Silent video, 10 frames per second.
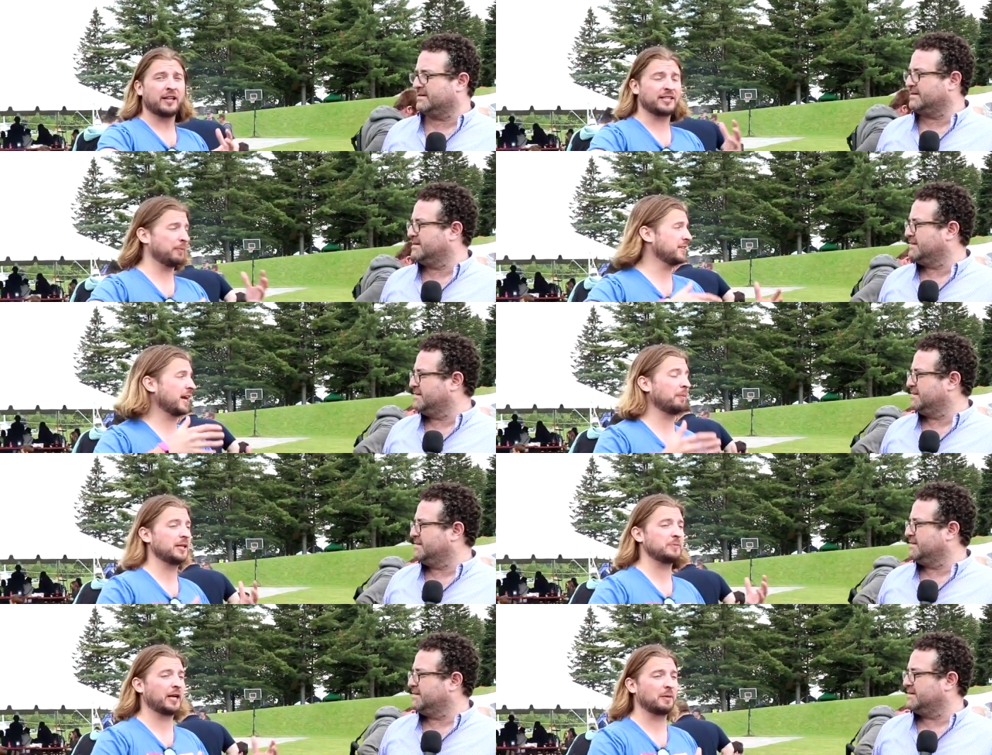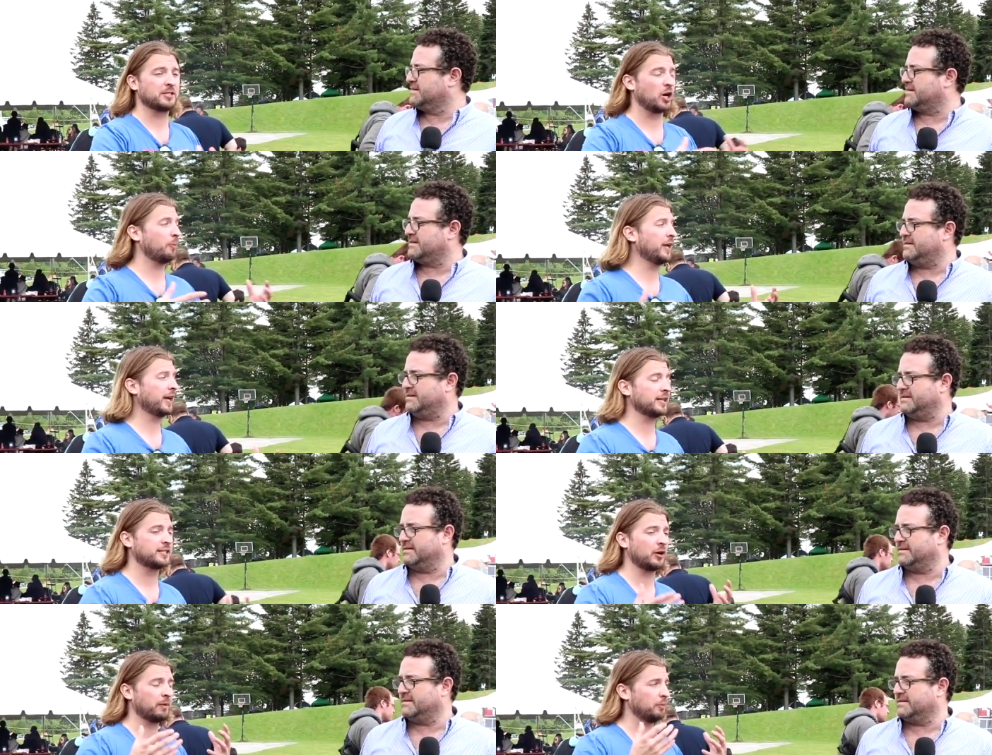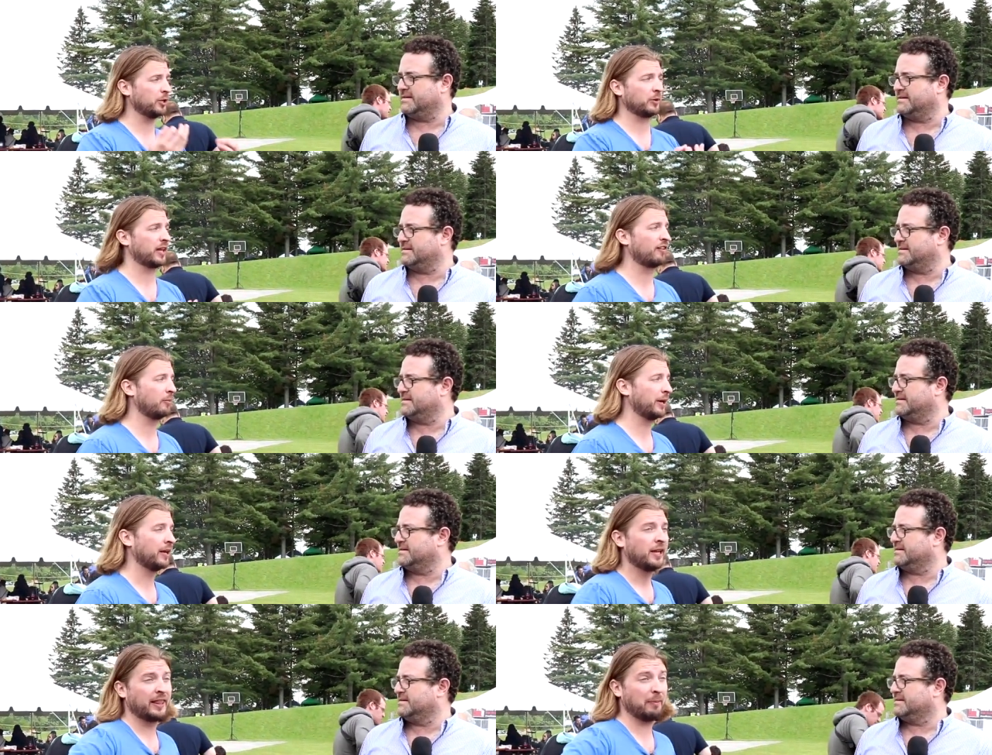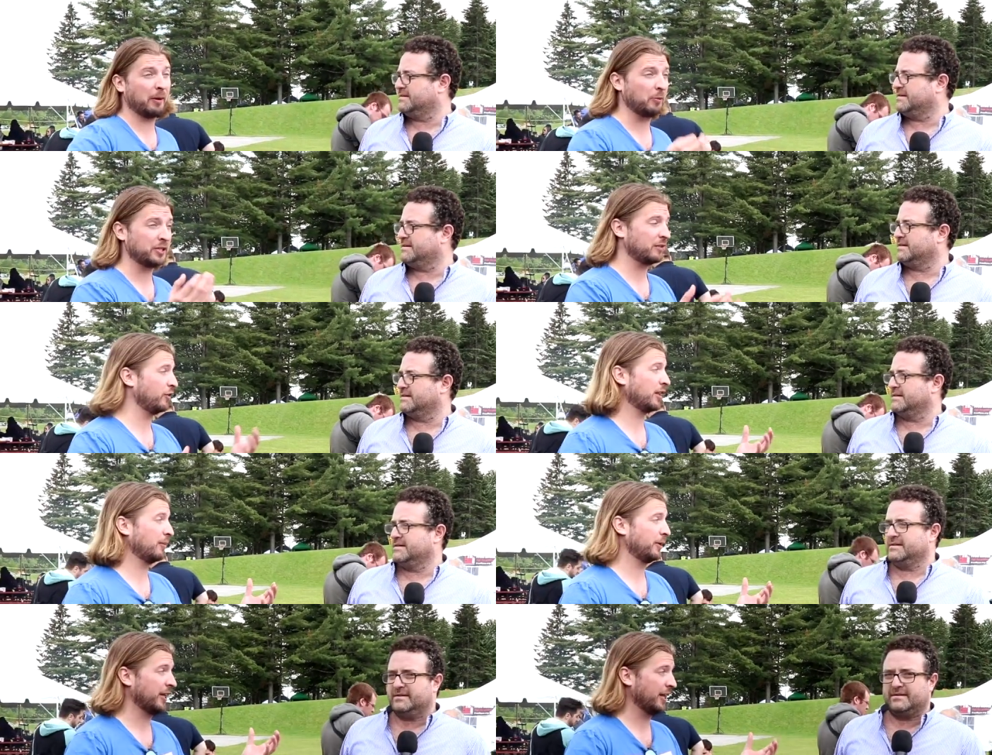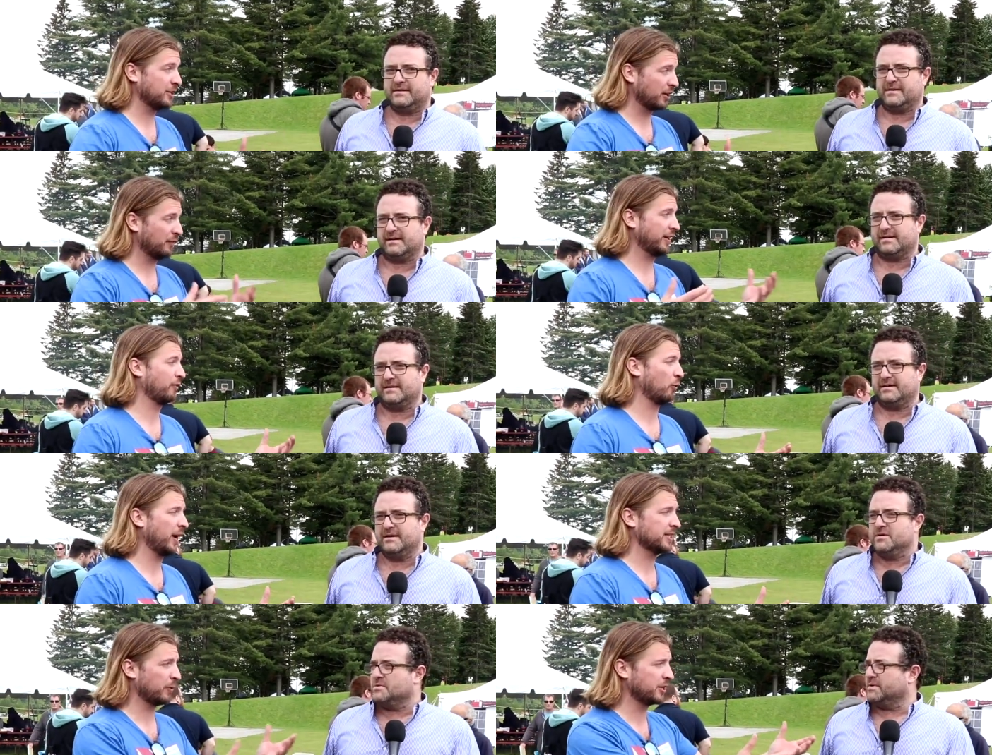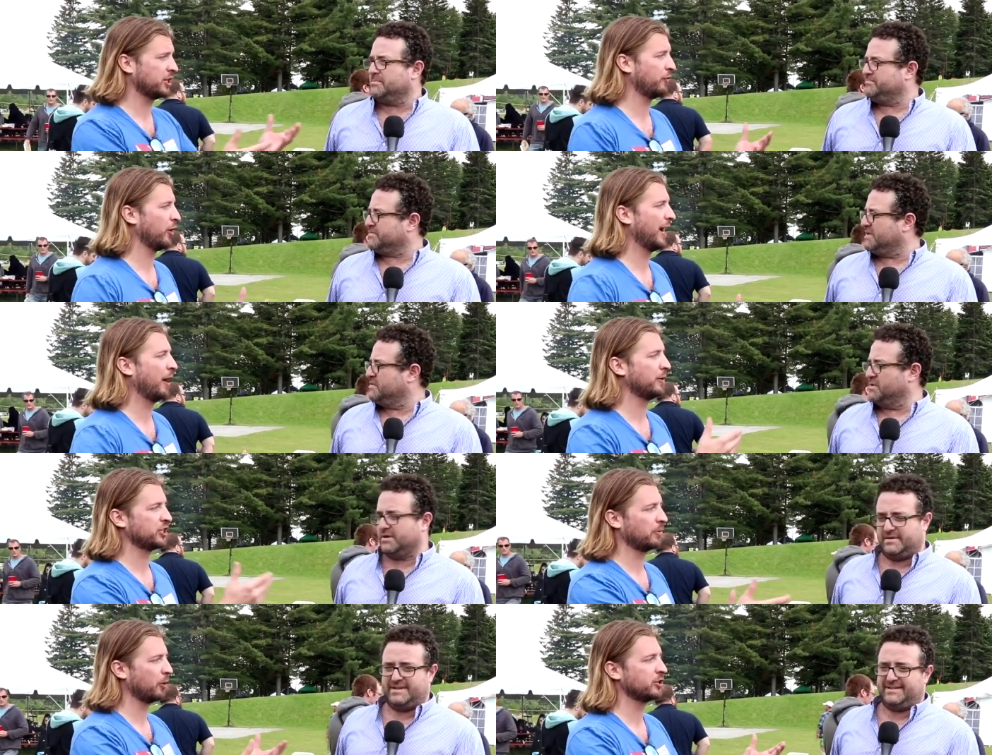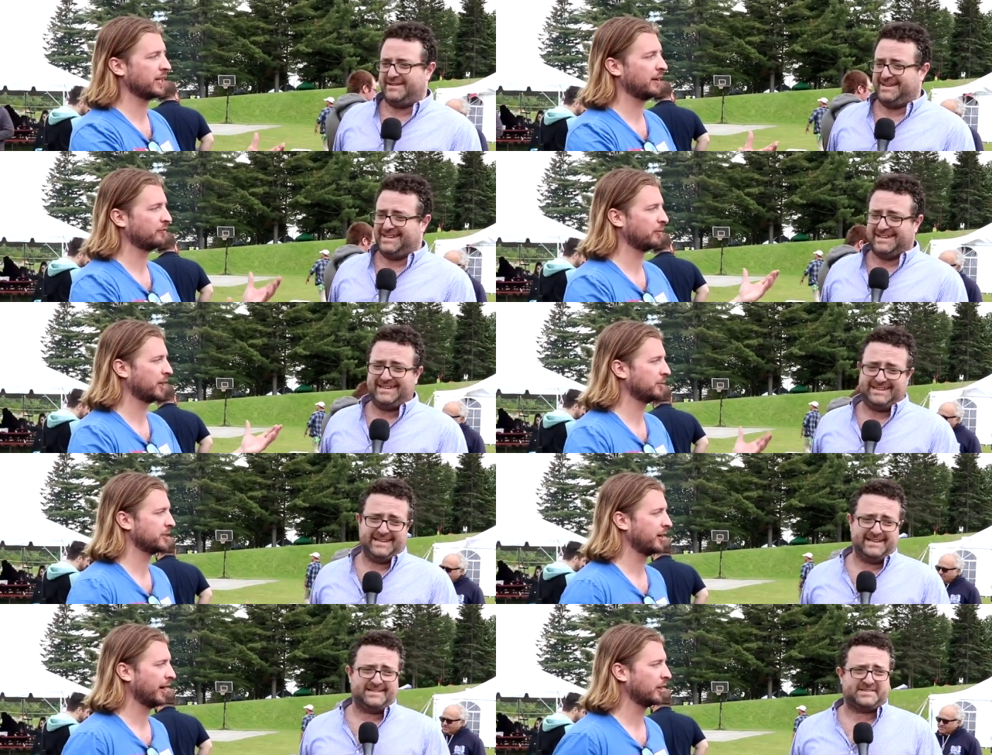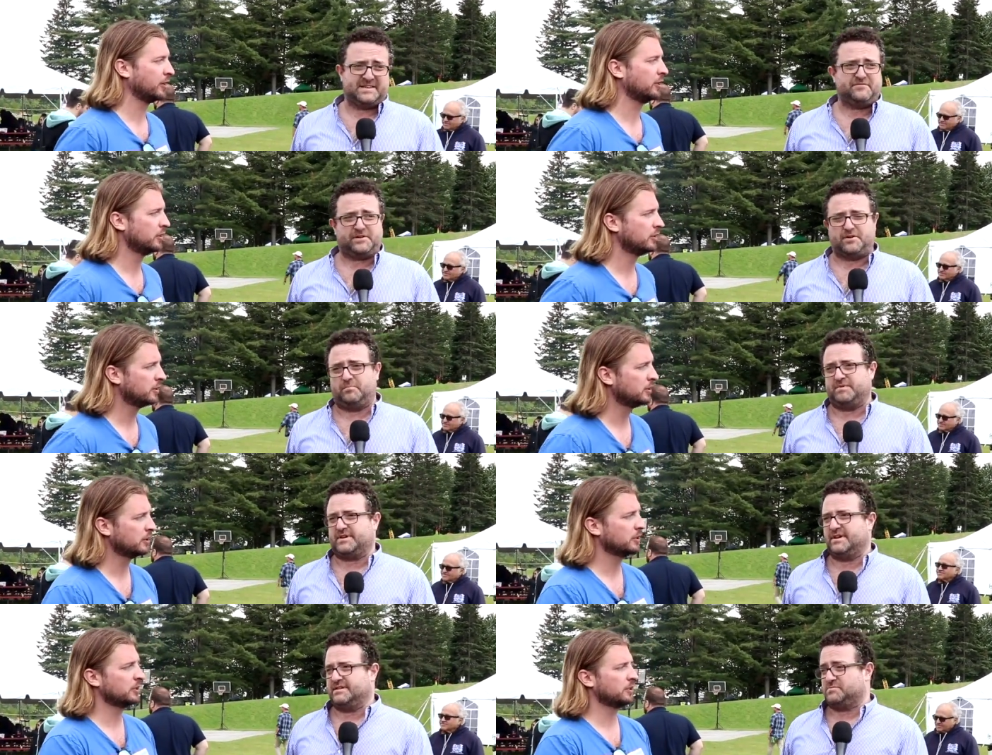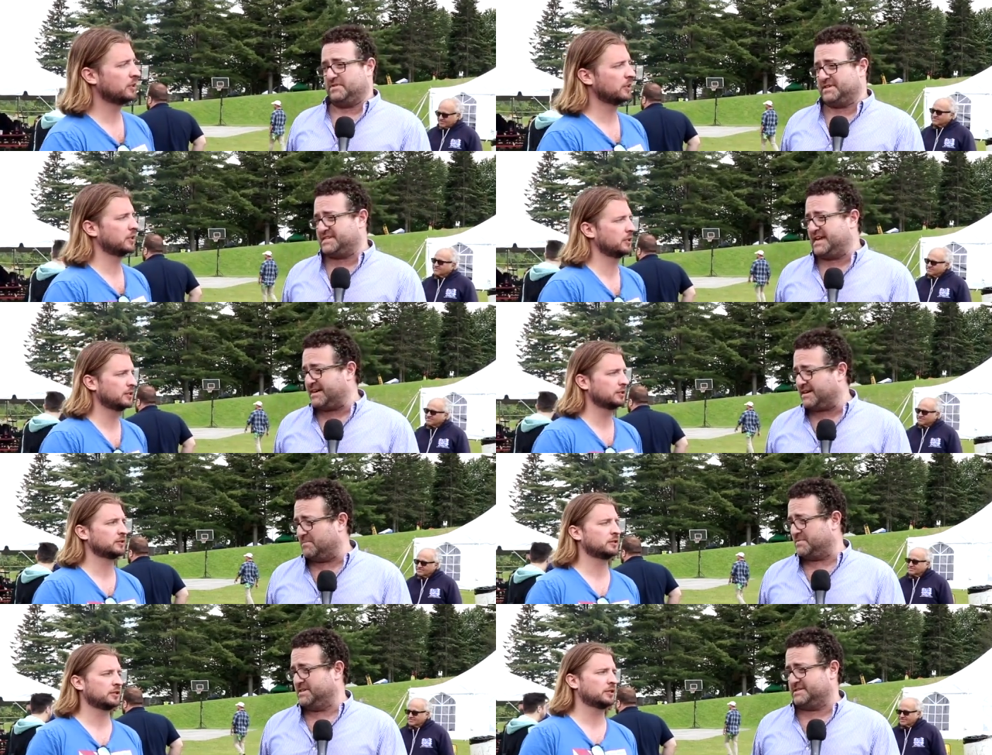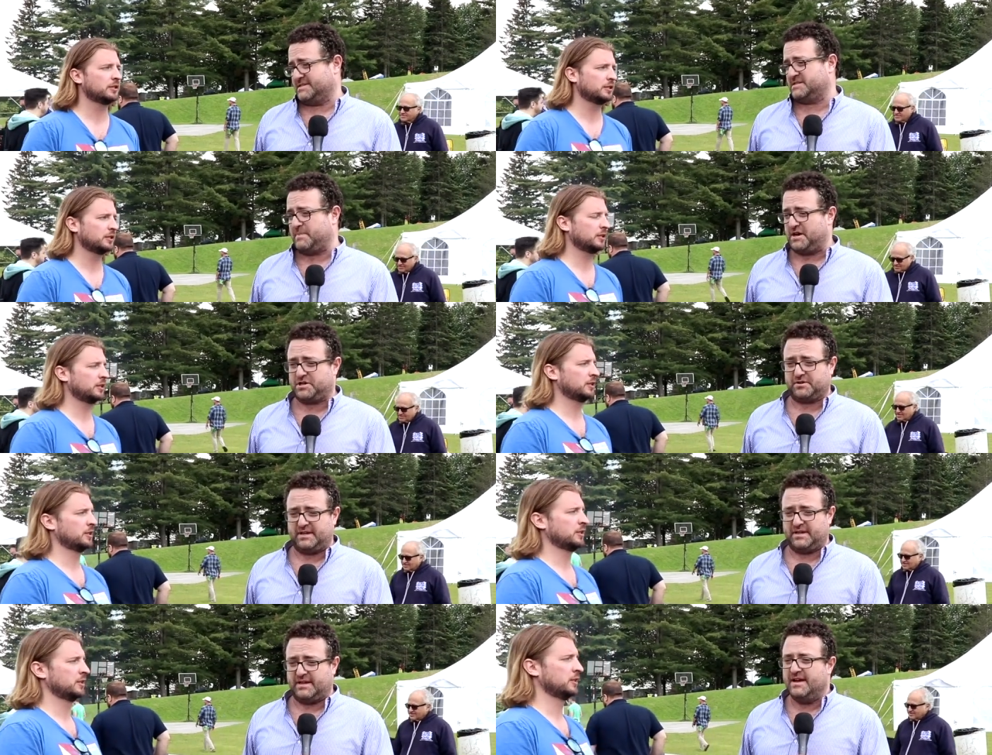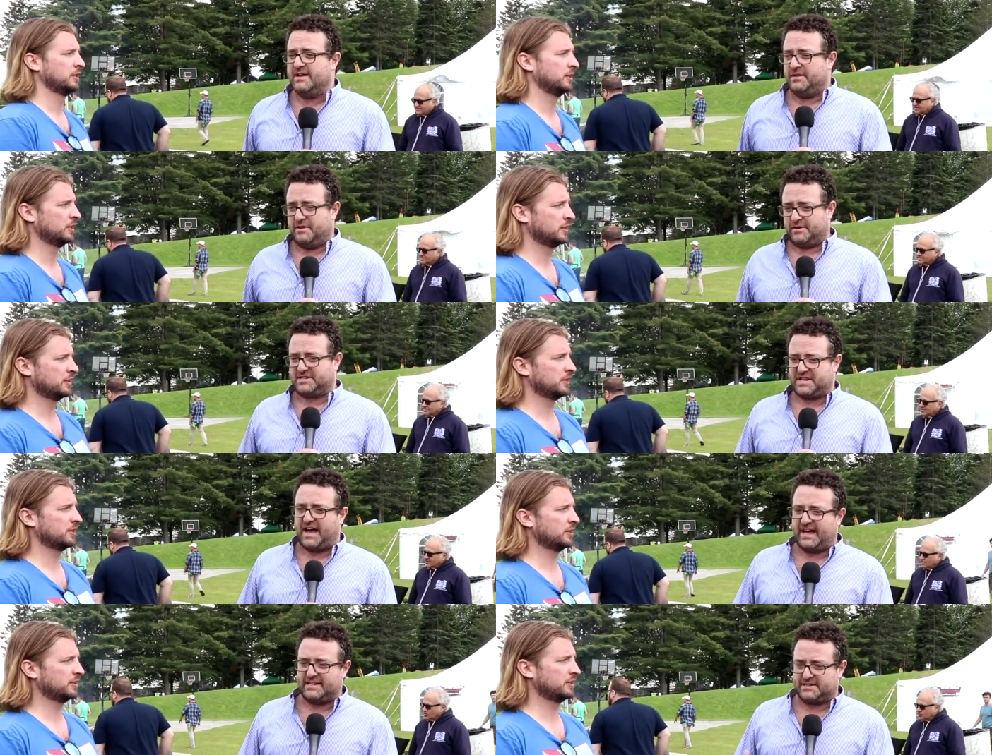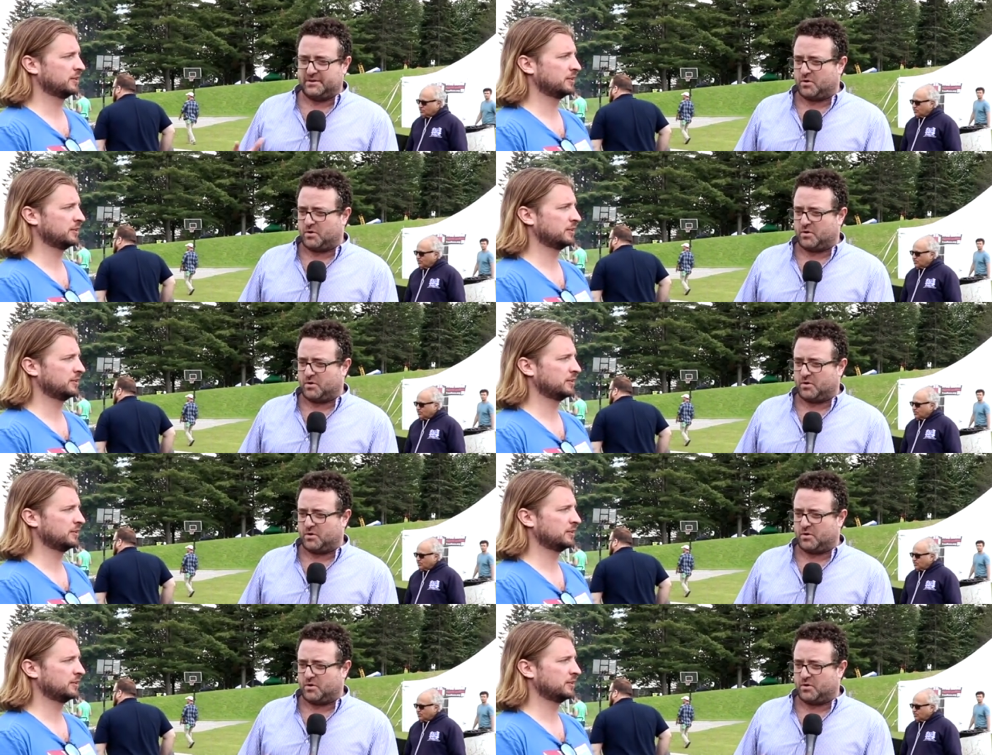Speaker 1: some of these companies become so big and so imbued with government that maybe we should view them in a sort of a different way. So what's your view on how
Speaker 2: we should approach that from the libertarian angle? It's difficult because with these tech companies, especially their size and the